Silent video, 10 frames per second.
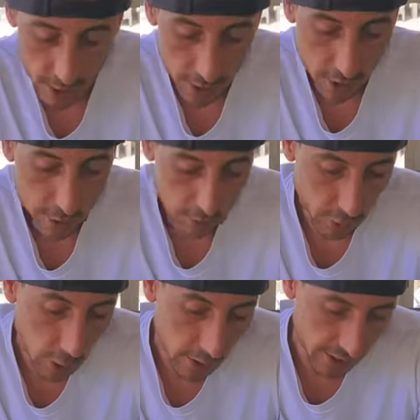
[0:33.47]
Another
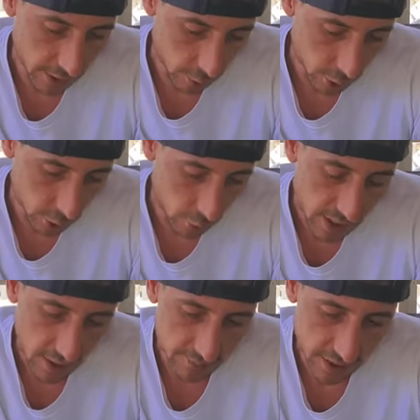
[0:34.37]
30 There's
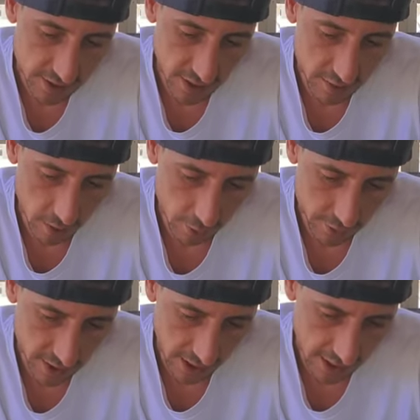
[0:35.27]
three of these
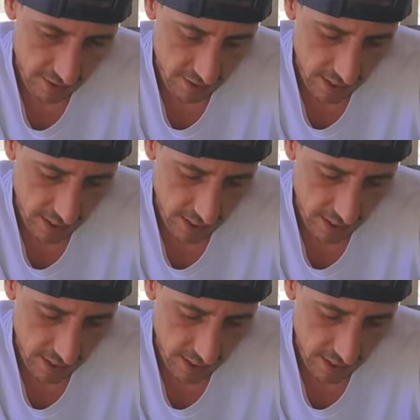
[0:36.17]
$10 tickets. The